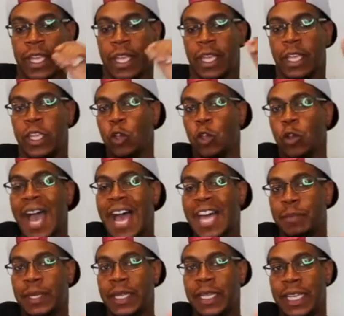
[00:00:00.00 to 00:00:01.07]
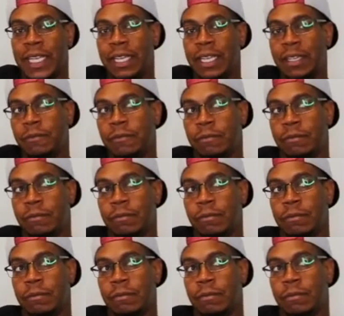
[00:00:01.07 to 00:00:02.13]
You guys believe
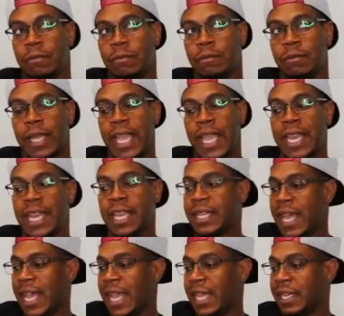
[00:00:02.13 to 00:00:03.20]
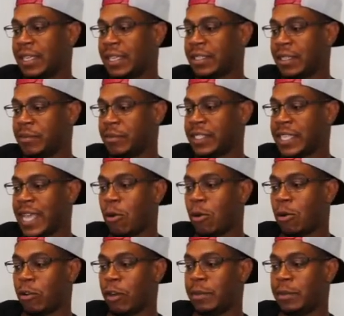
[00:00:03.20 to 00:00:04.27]
anything that some sour
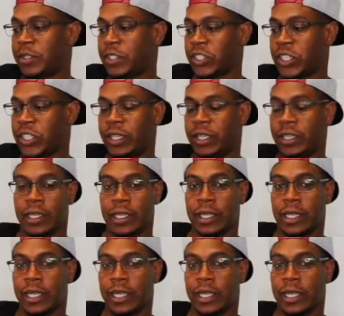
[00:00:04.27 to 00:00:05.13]
grapes chick